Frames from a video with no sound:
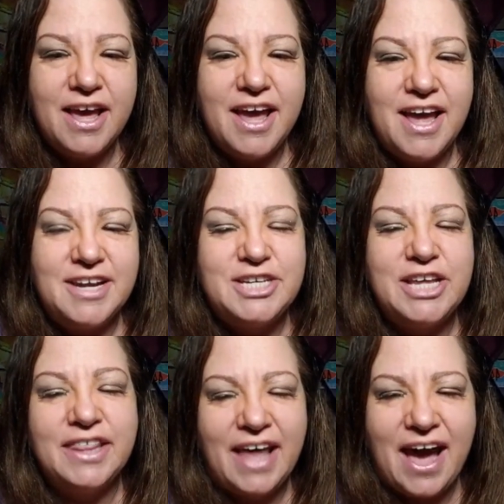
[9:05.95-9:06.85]
And she
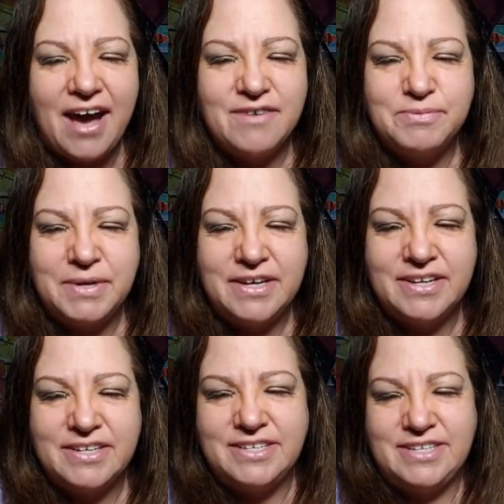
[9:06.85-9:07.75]
laughed
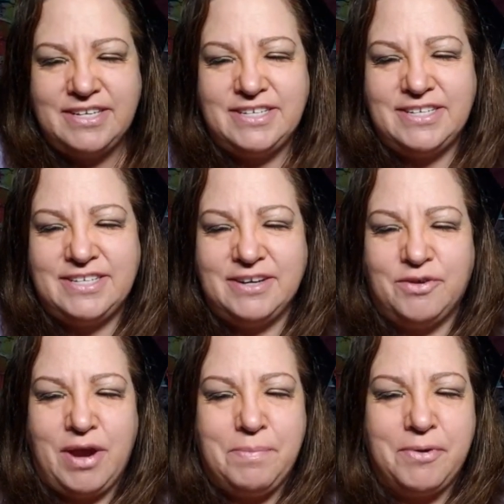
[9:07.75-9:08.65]
because she's just a
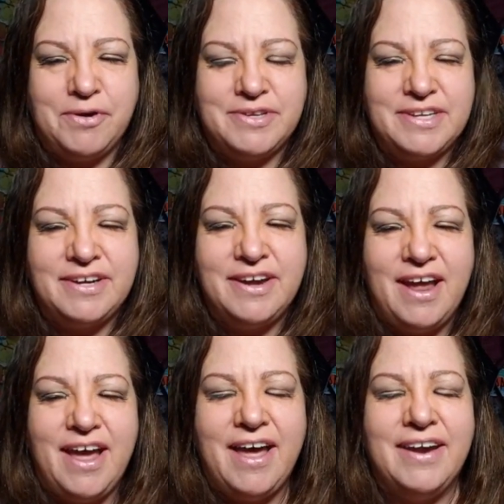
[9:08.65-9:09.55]
great person,
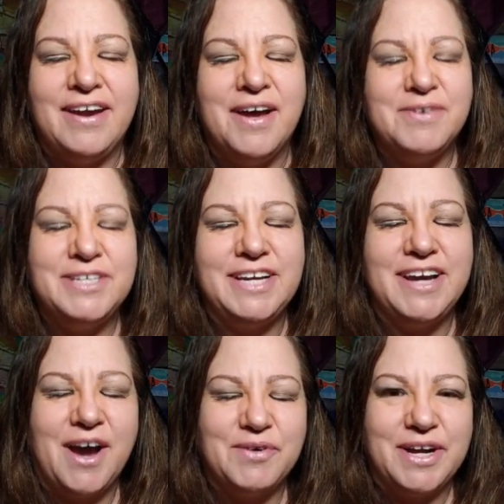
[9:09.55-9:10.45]
and she
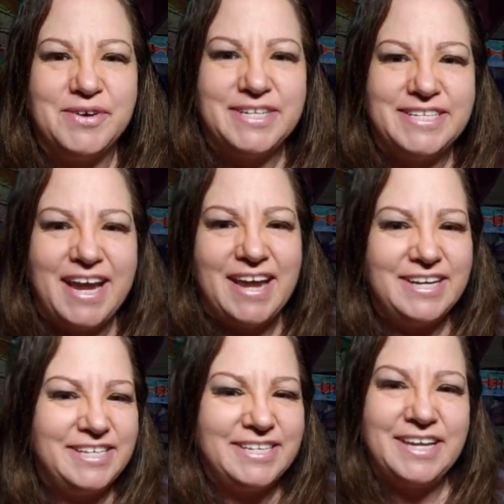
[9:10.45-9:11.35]
got what I was saying.
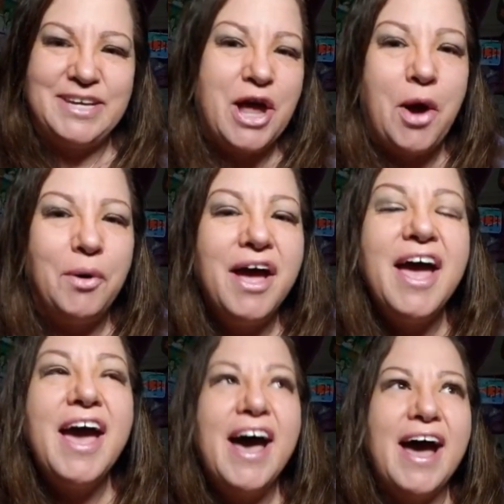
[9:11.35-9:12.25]
She's like, no,
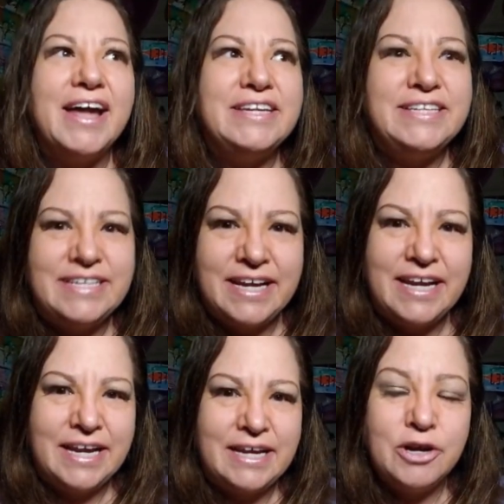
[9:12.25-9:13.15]
I did
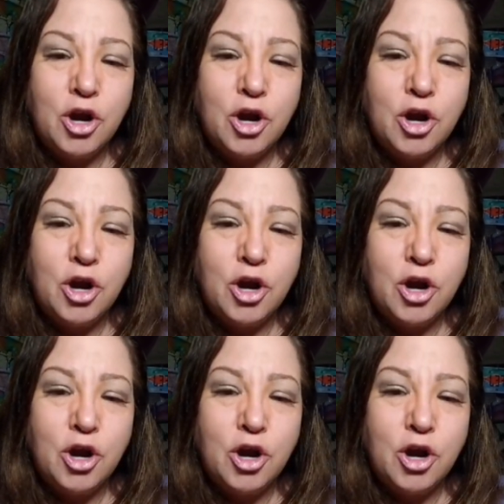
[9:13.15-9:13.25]
it.